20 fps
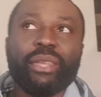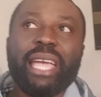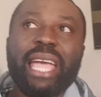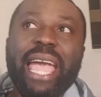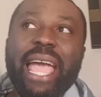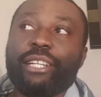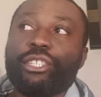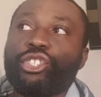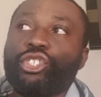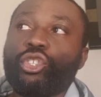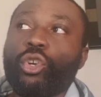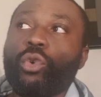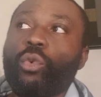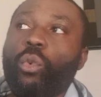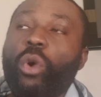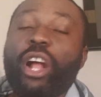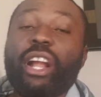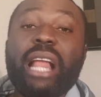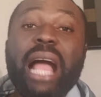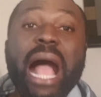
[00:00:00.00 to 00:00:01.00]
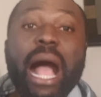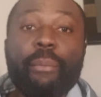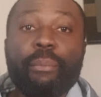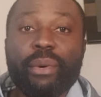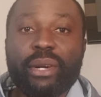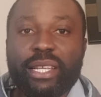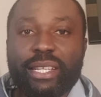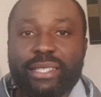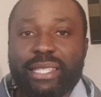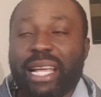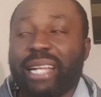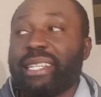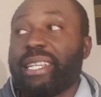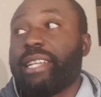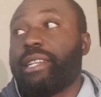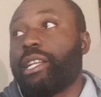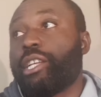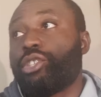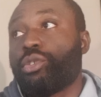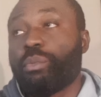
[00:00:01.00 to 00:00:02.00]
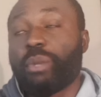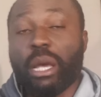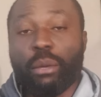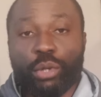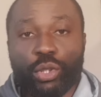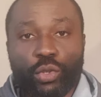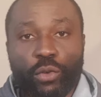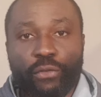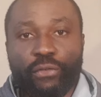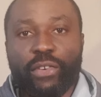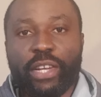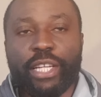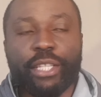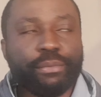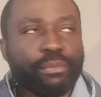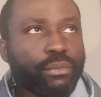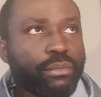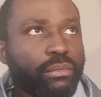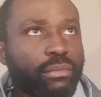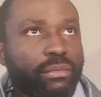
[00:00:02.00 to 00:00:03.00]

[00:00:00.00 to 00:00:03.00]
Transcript: And so what happened is that they need to be able to flee.